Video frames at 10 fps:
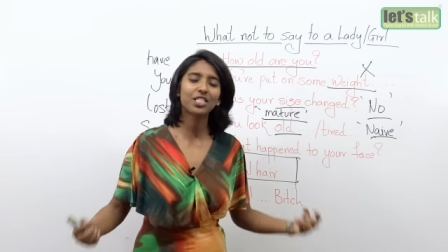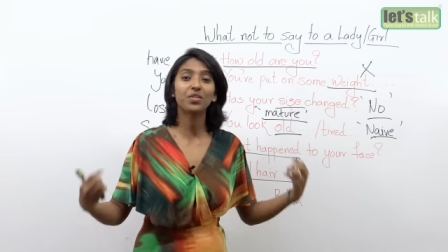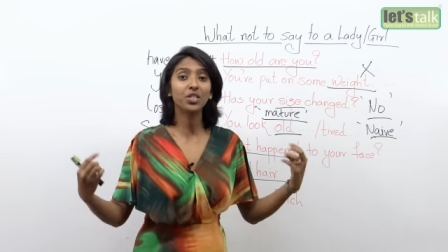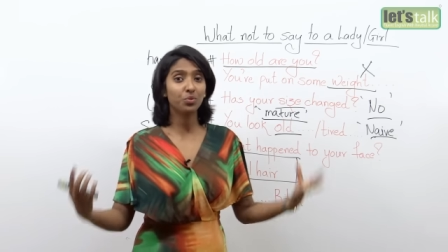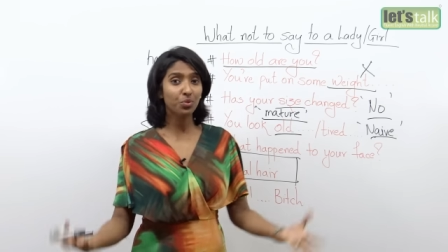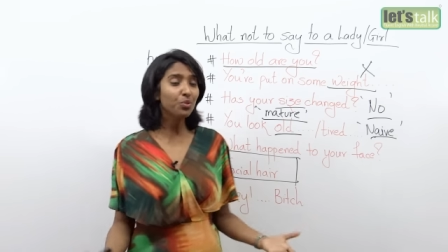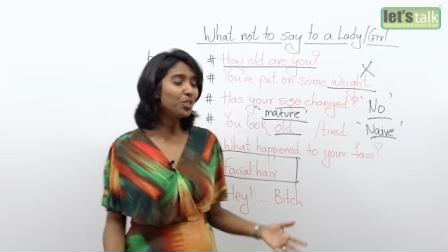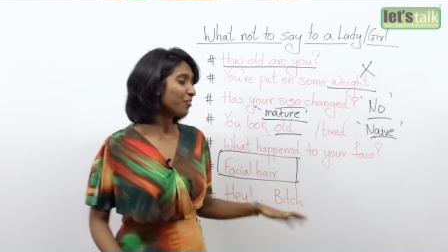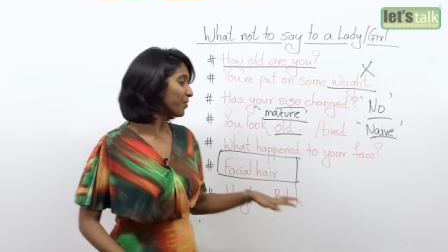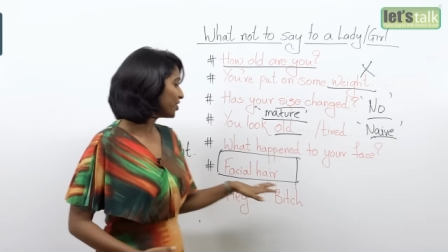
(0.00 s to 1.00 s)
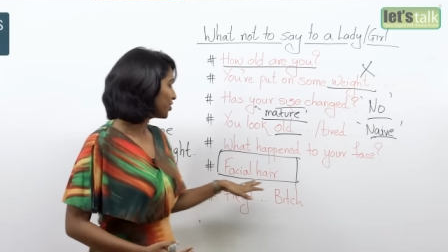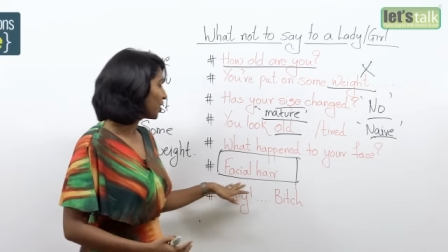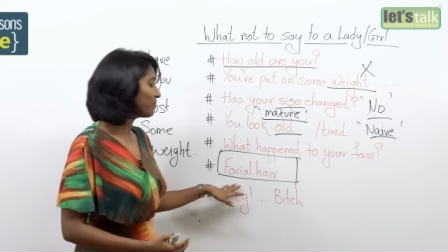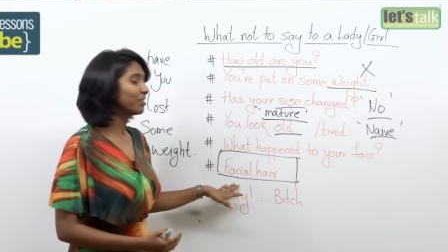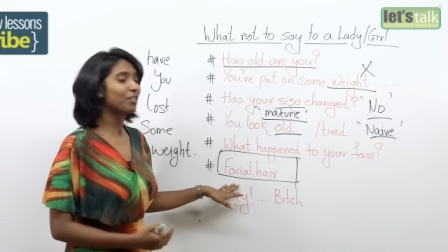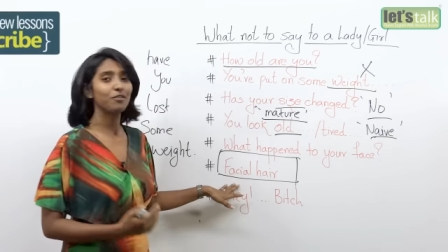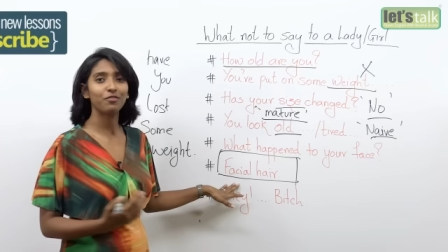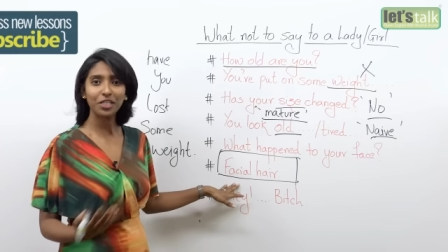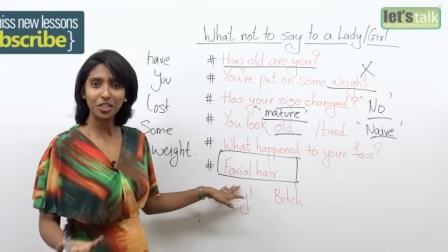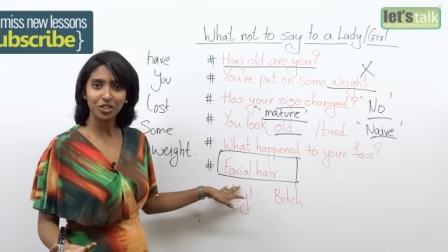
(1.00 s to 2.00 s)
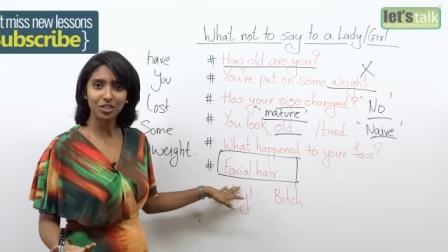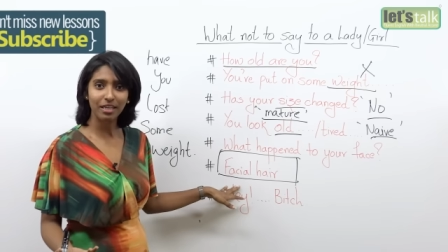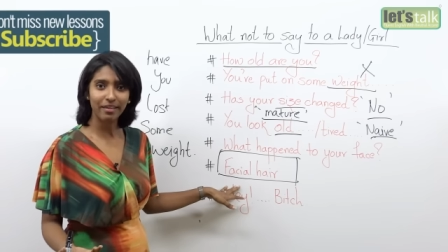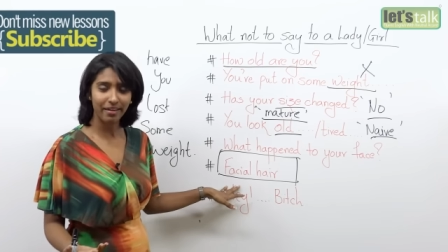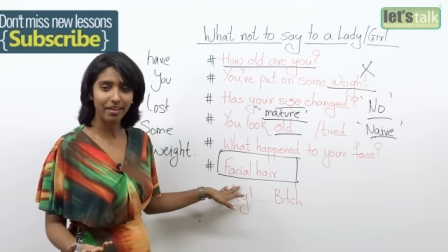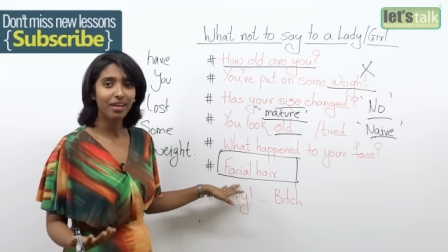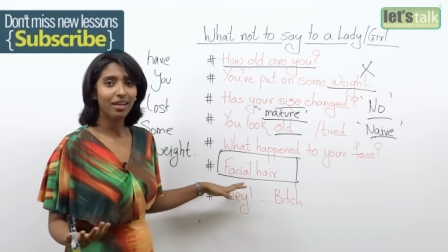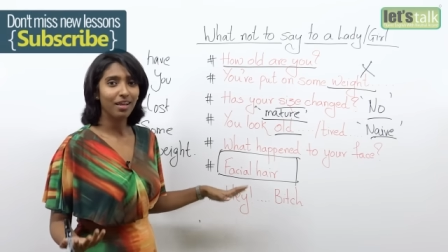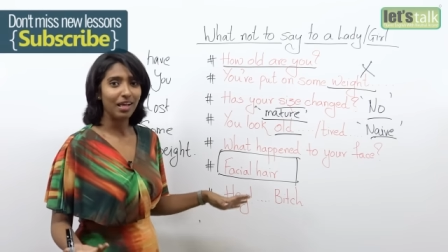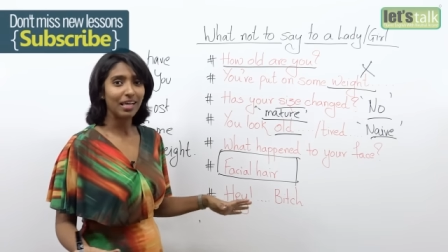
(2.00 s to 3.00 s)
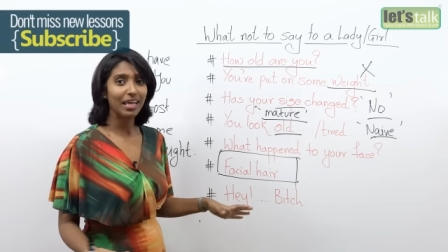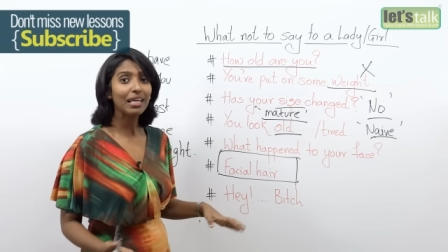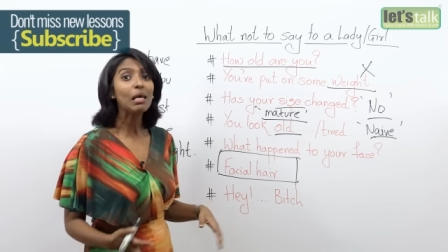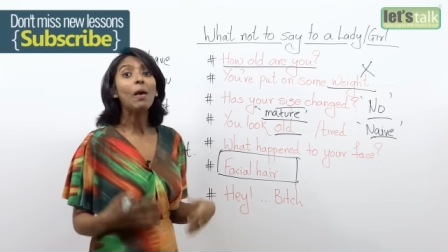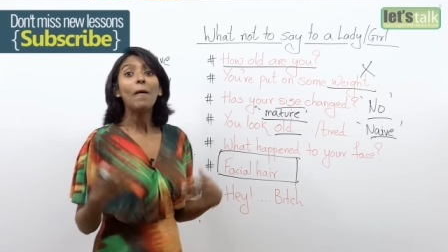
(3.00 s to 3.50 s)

It's very rude if you want to talk about her facial hair, okay?